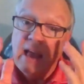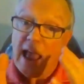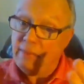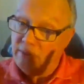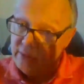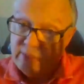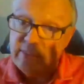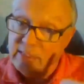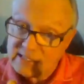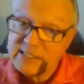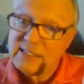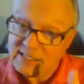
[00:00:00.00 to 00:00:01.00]
And
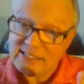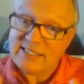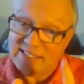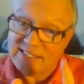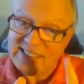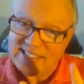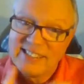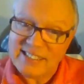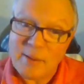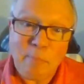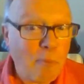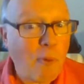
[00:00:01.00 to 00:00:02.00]
this is this is
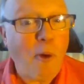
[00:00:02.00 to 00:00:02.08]
the